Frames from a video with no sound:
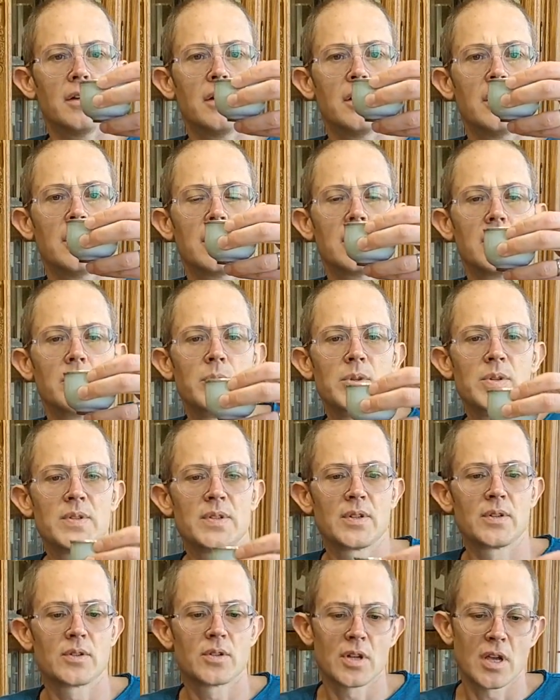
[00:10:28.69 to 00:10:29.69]

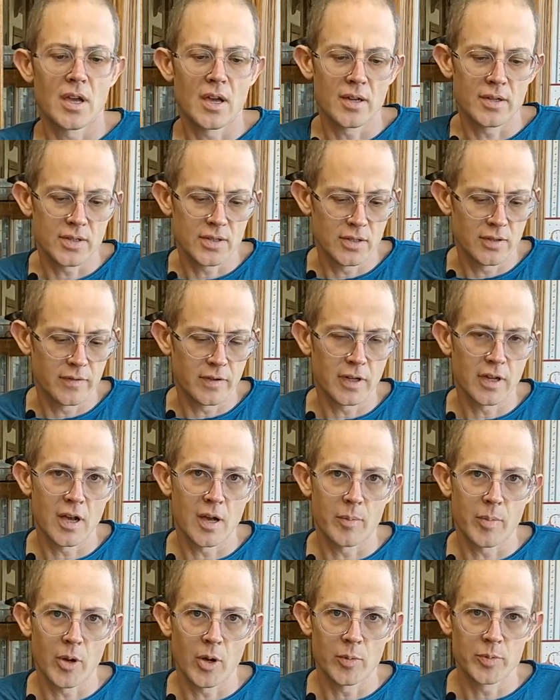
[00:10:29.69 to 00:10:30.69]
using Shayao's silver cup.
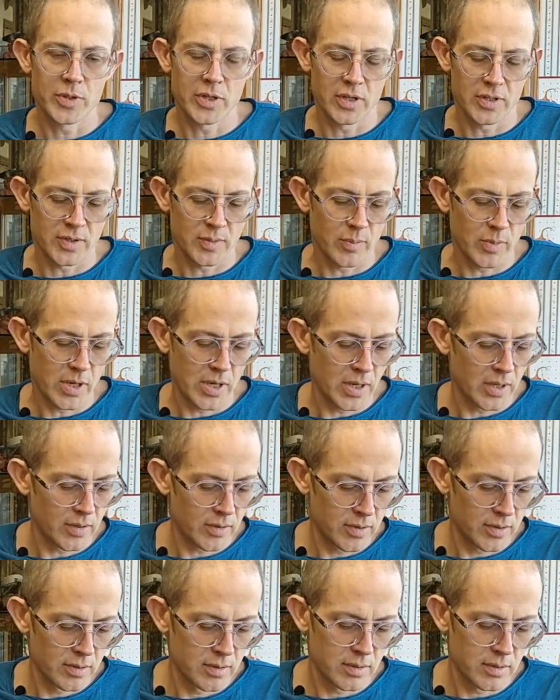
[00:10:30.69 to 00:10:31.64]
I hope she doesn't mind.